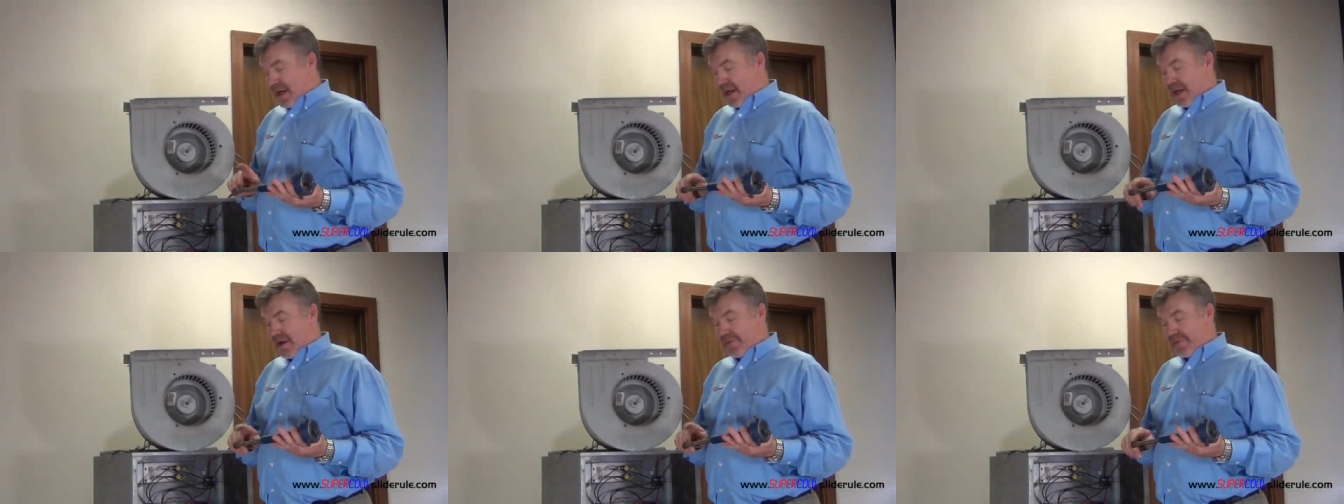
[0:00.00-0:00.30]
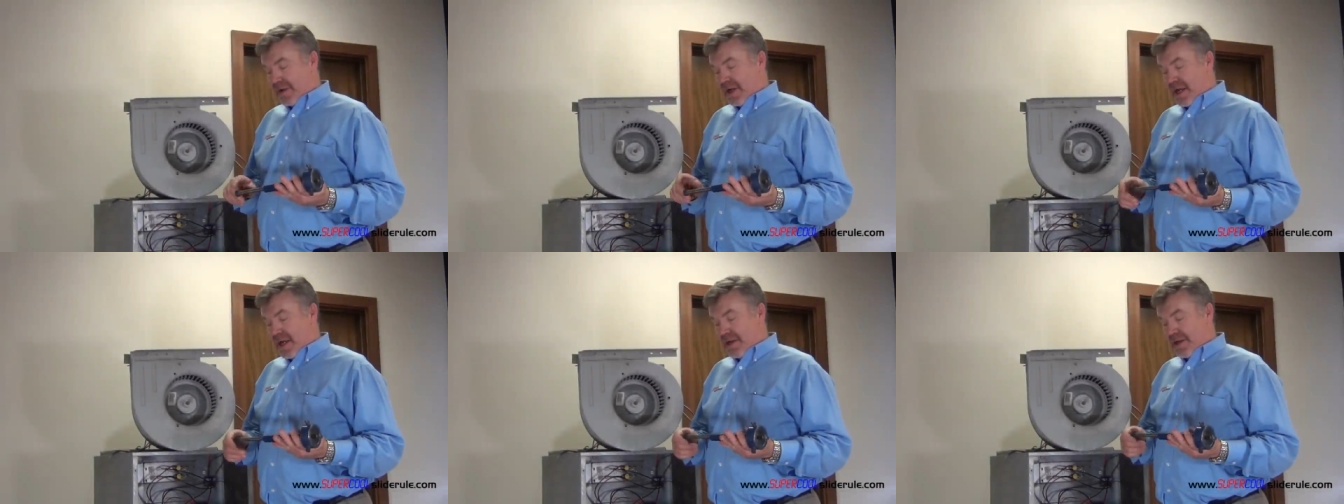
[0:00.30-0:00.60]
I've
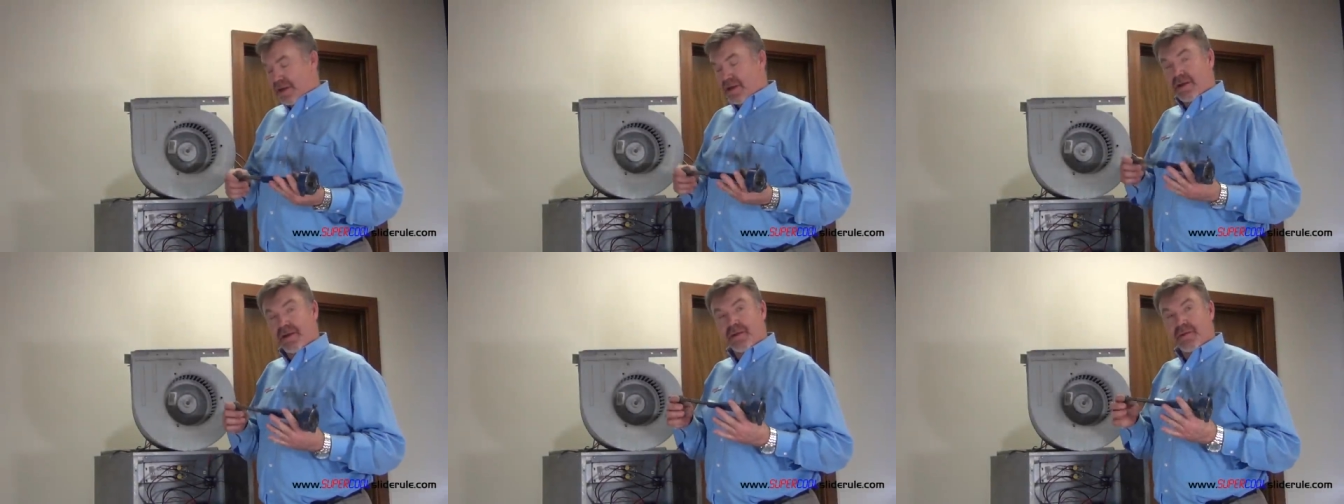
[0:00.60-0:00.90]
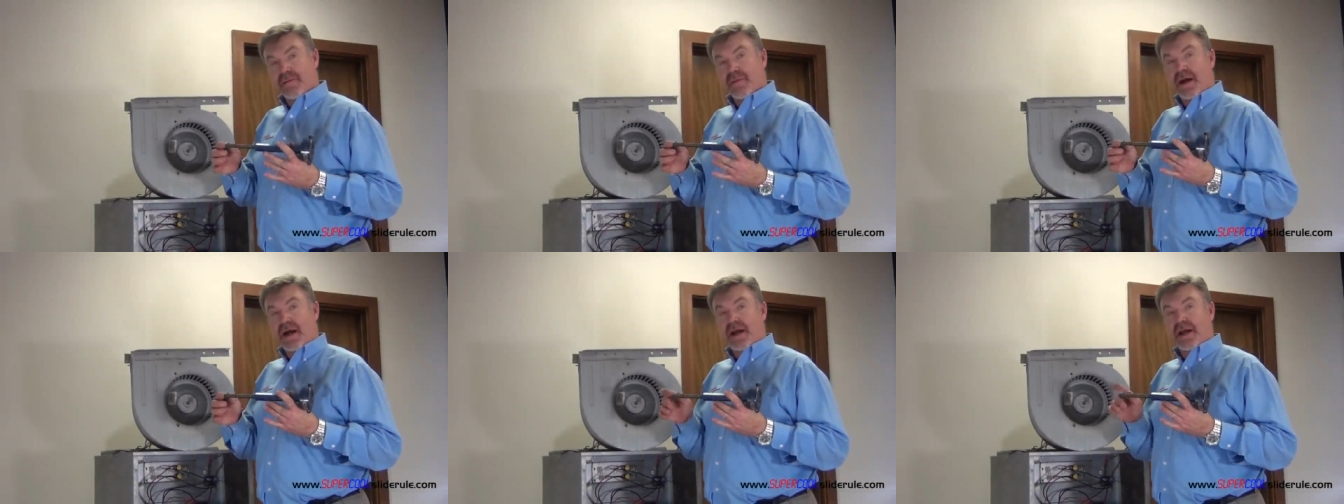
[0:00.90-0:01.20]
got
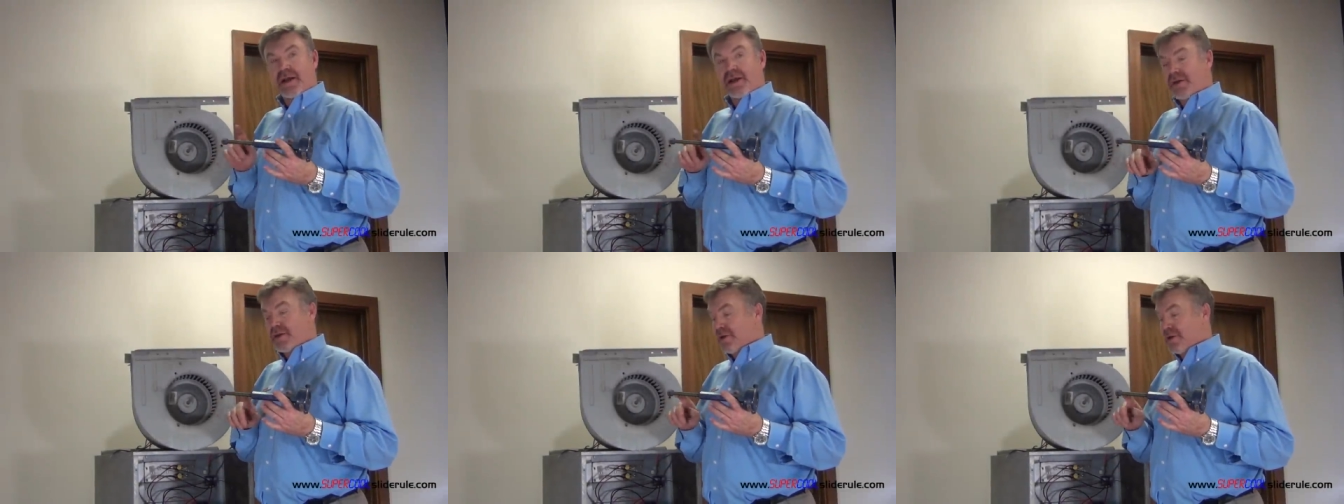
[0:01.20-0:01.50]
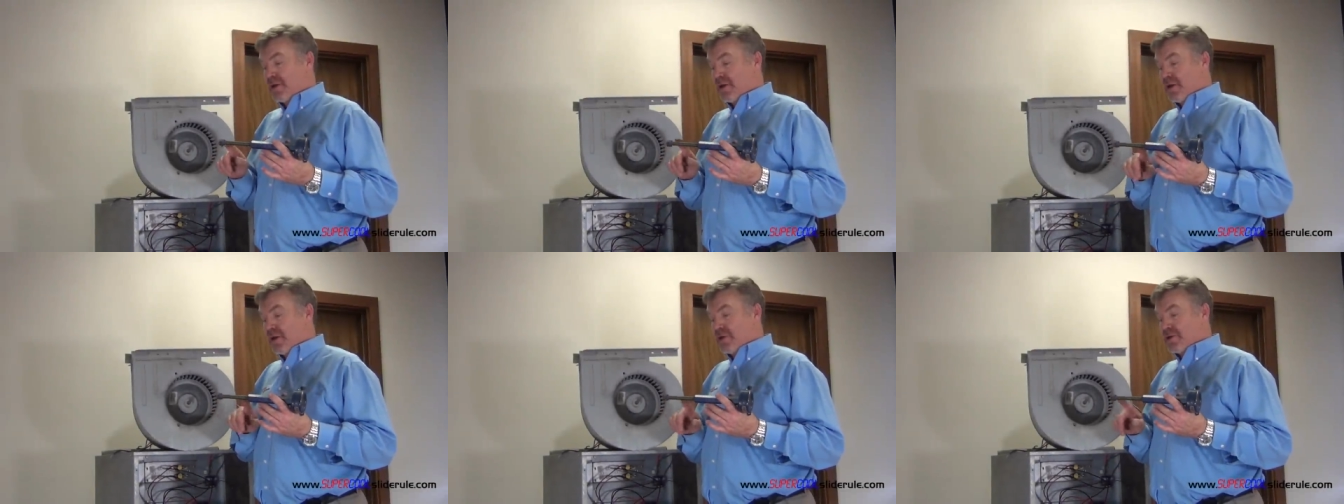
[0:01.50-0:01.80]
my
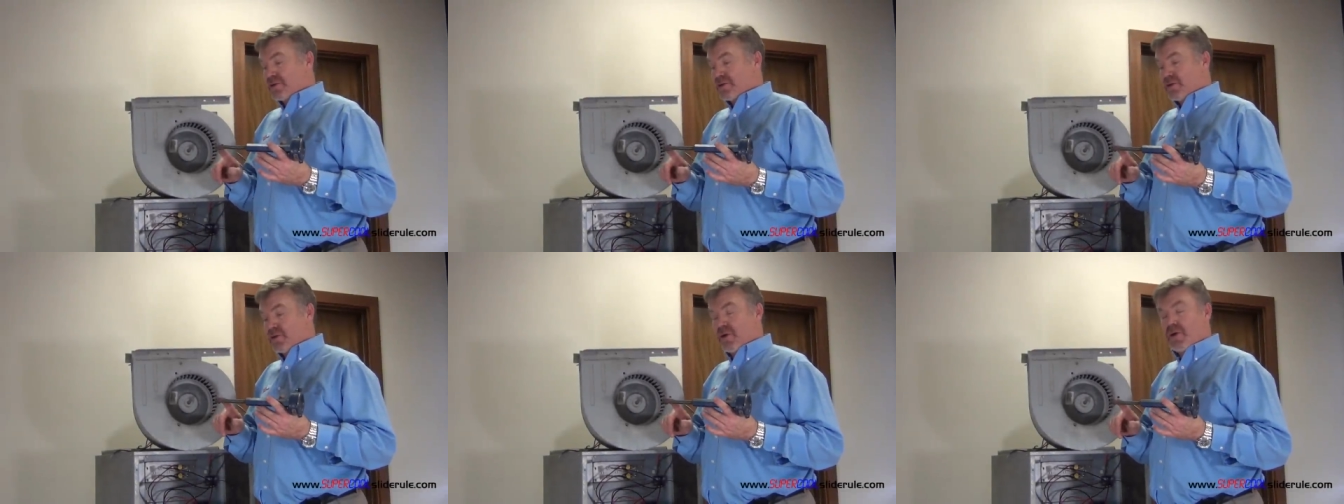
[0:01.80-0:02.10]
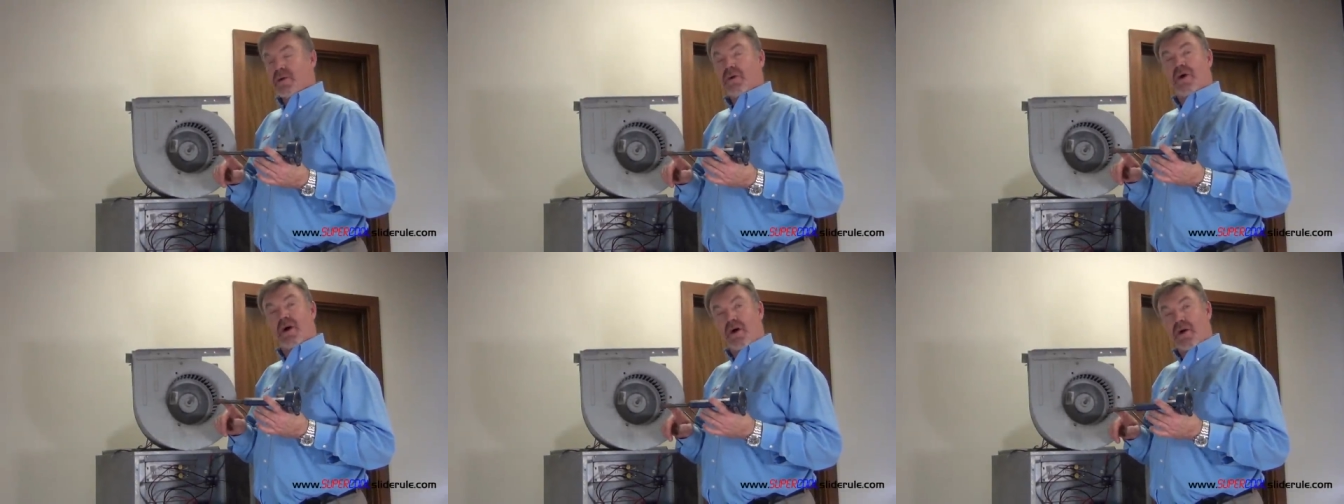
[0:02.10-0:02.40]

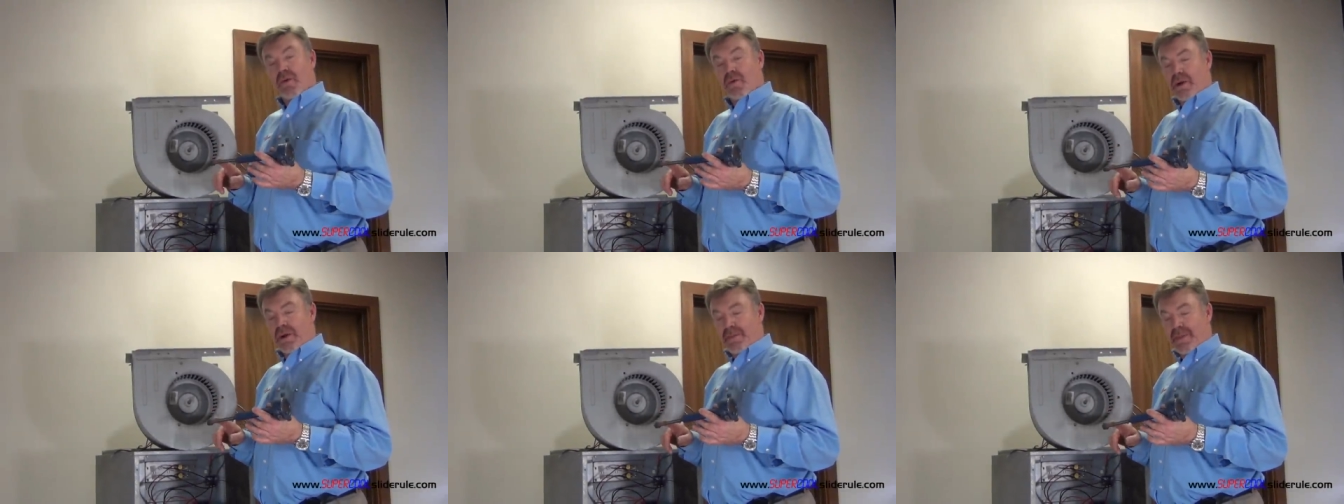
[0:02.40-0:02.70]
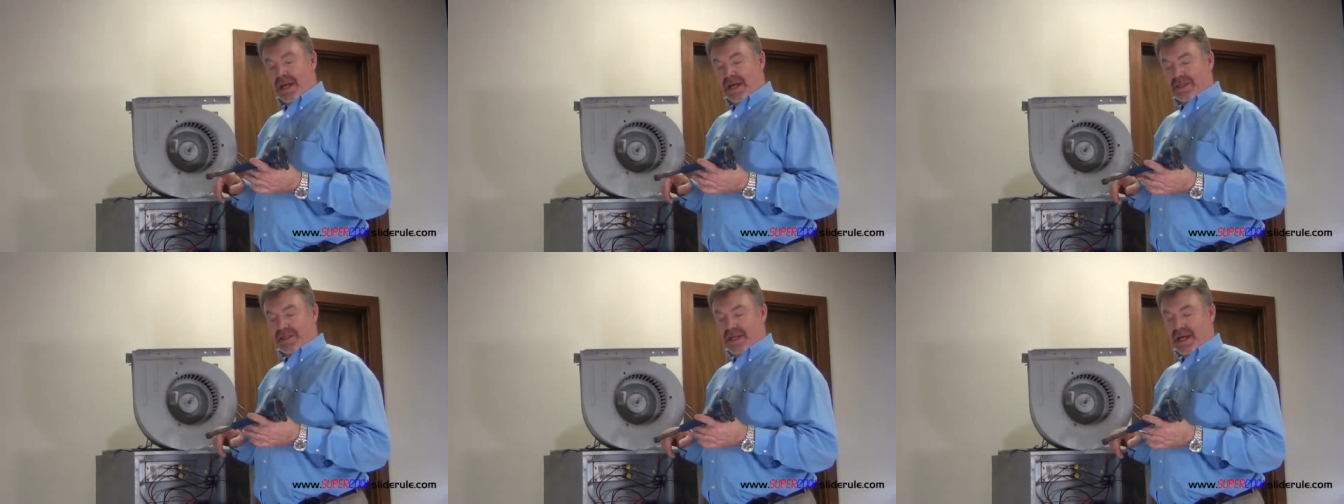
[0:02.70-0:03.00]
screw all the way
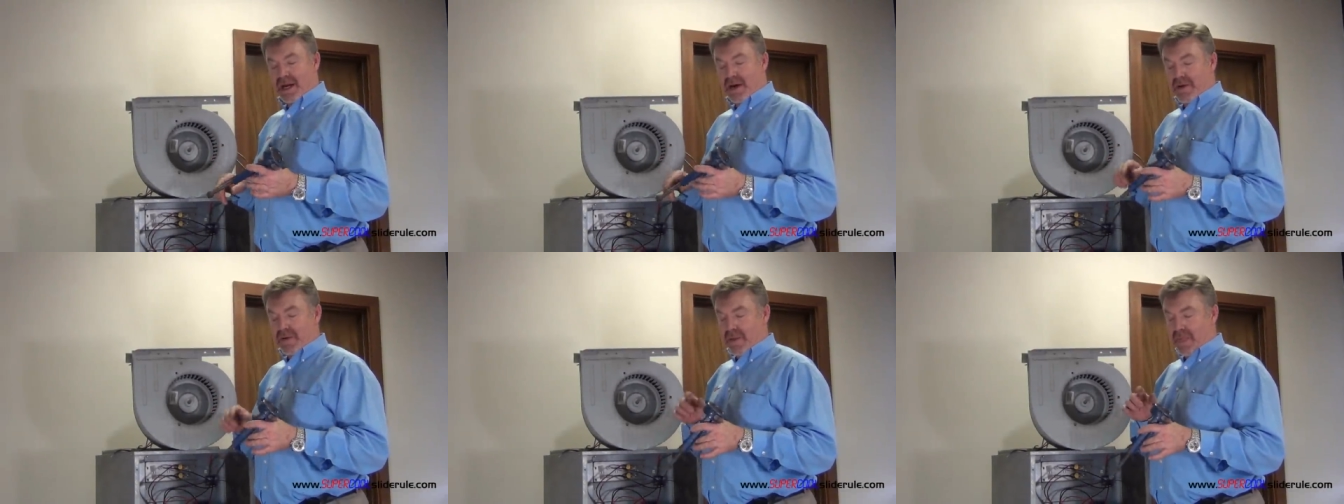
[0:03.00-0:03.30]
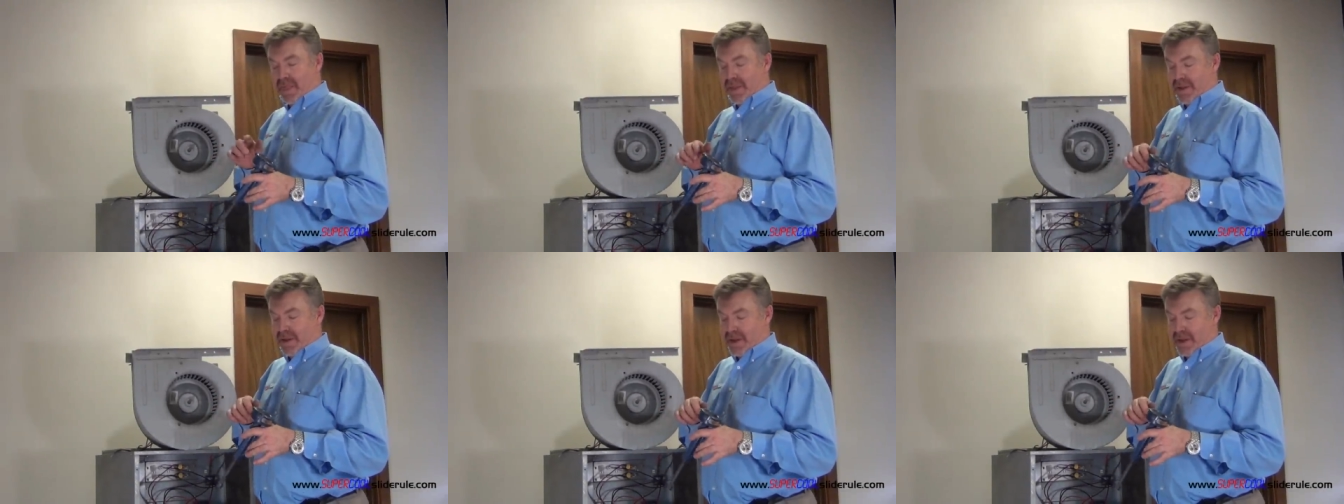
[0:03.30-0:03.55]
backed out.